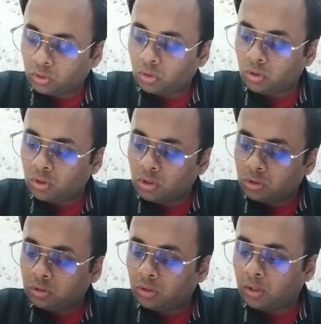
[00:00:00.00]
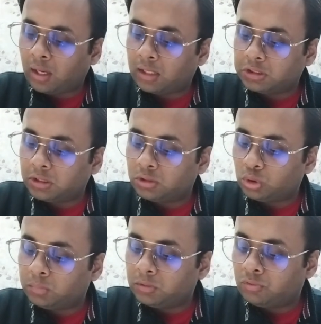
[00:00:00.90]
So Rajan
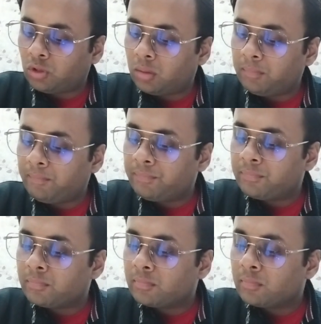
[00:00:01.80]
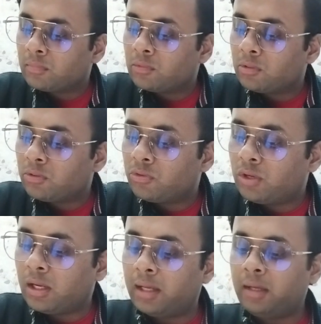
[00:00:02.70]
should be from
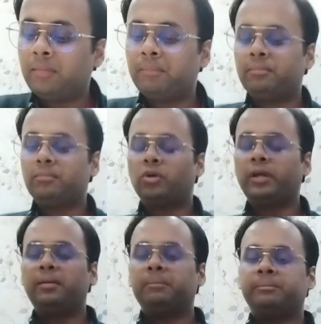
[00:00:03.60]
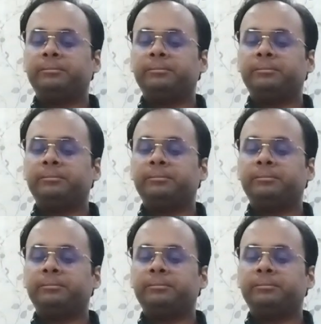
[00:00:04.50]
Chennai. Okay,